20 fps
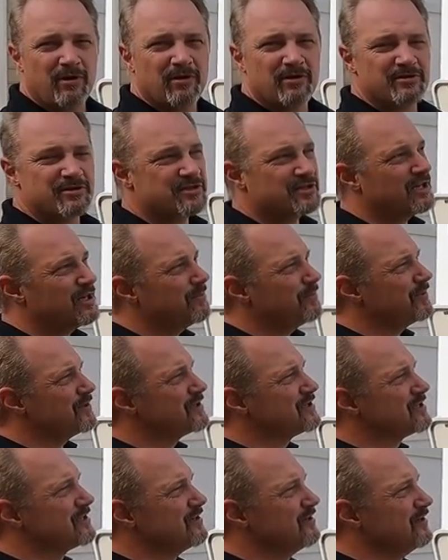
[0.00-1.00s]
polished up.
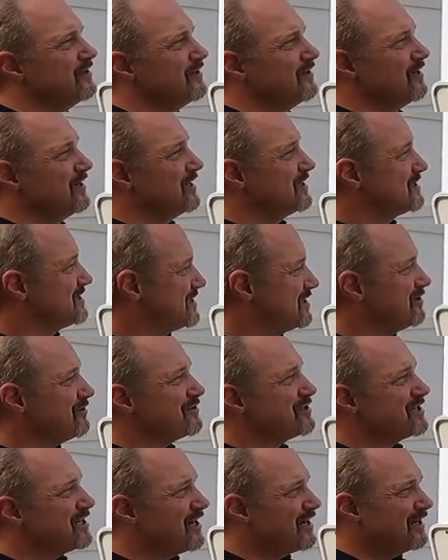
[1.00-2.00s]
It's it's
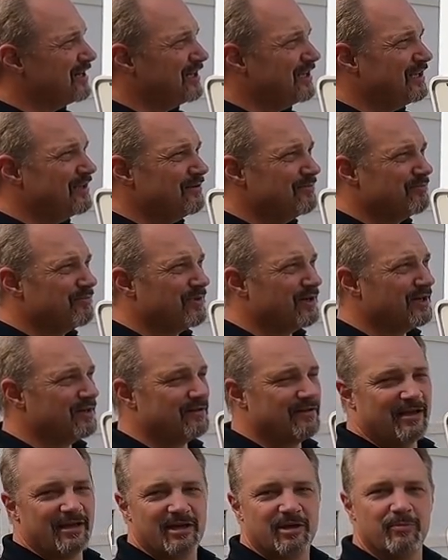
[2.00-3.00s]
still shiny, but
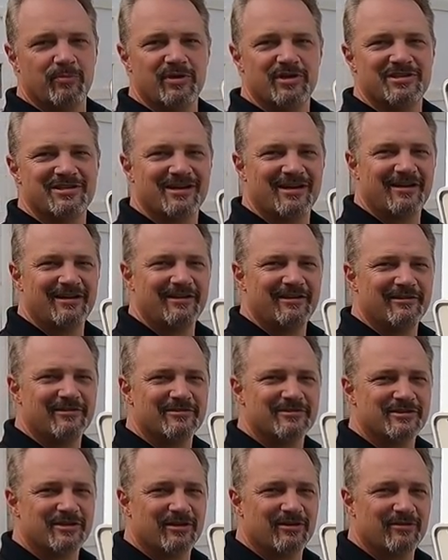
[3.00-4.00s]
it could be
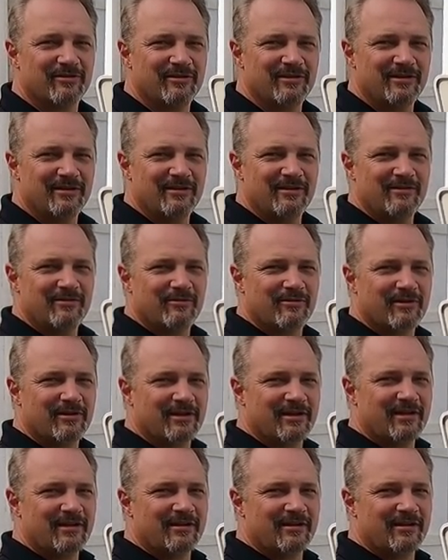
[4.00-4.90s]
shinier. So we're gonna